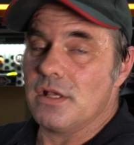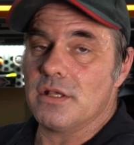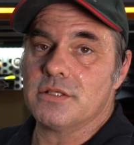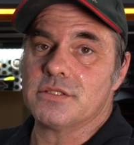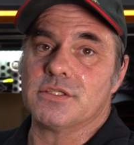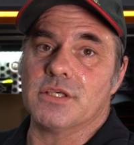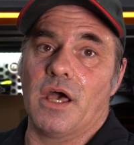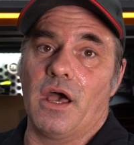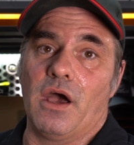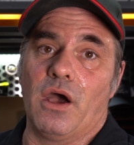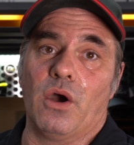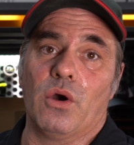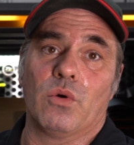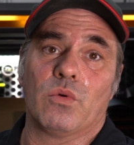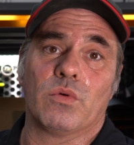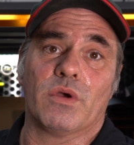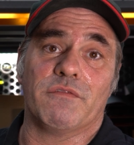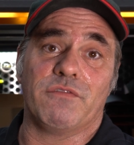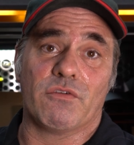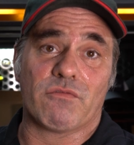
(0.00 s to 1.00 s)
So
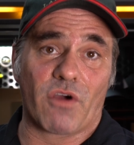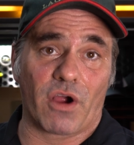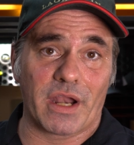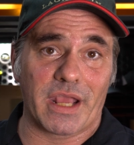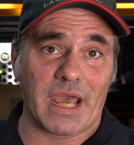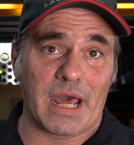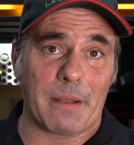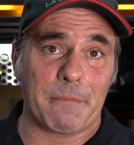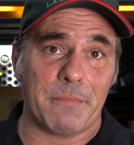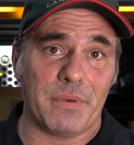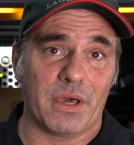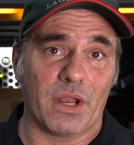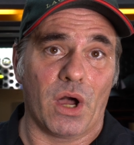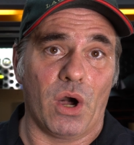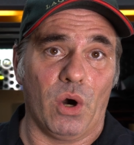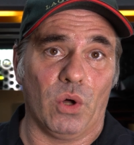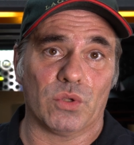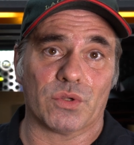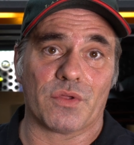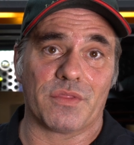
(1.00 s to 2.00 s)
if you've already got a bit
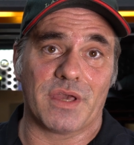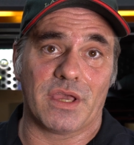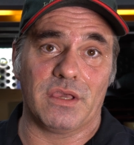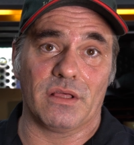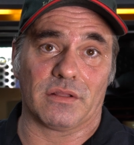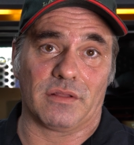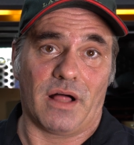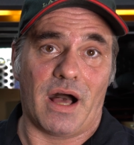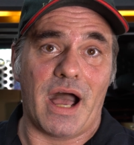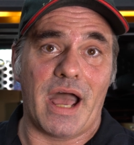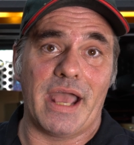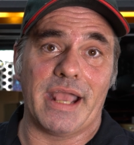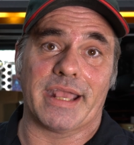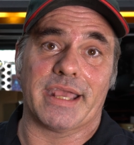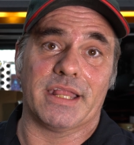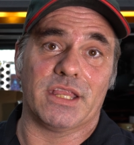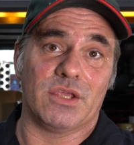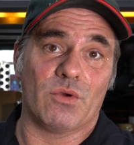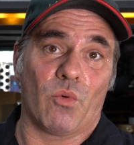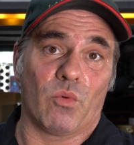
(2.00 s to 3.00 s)
holder that you like
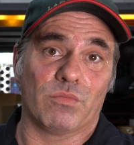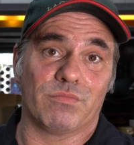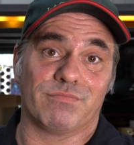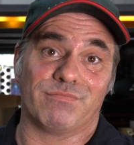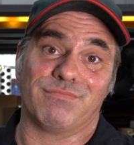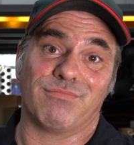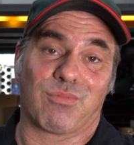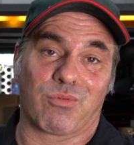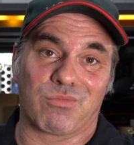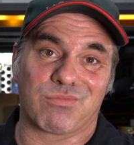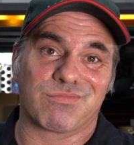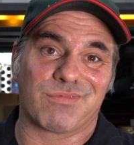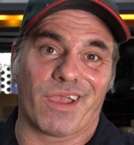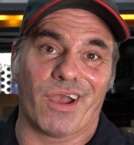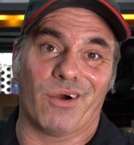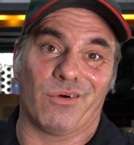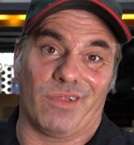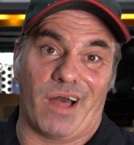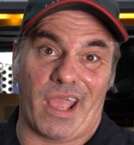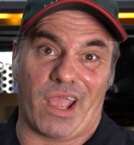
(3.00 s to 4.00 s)
and you
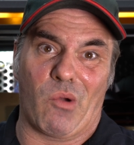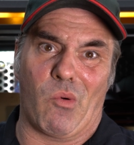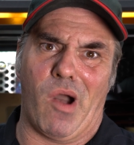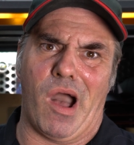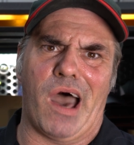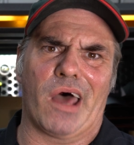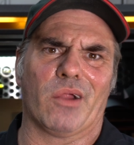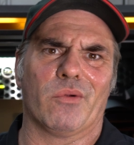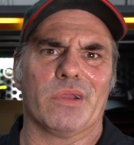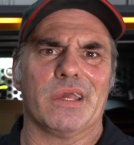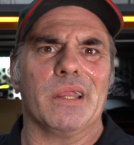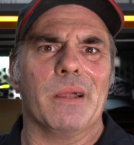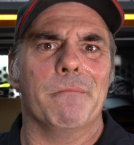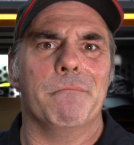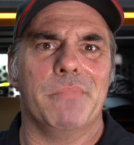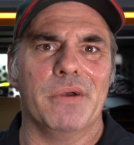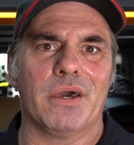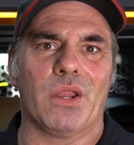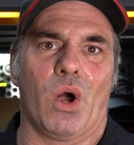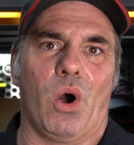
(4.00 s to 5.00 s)
go like, well, I don't need a
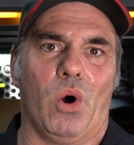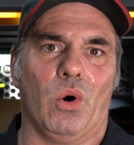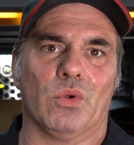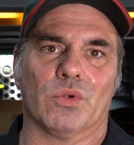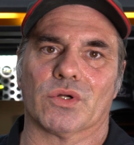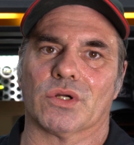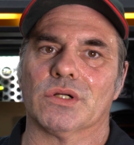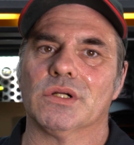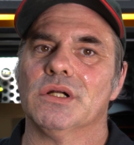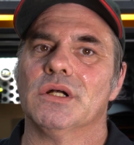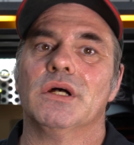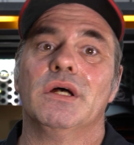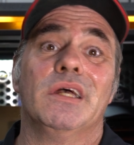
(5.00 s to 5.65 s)
bit holder,